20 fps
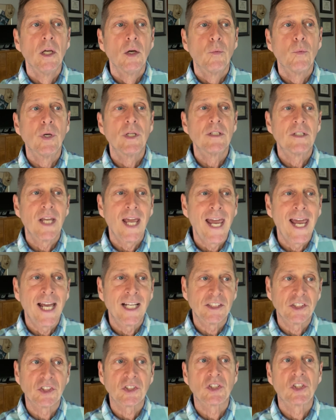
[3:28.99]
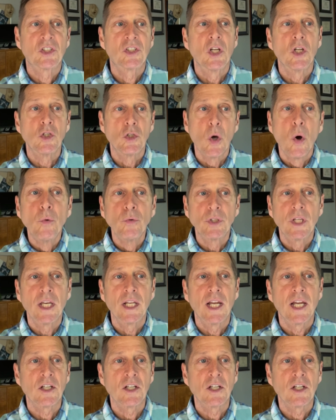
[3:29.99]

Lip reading: When tasks don't get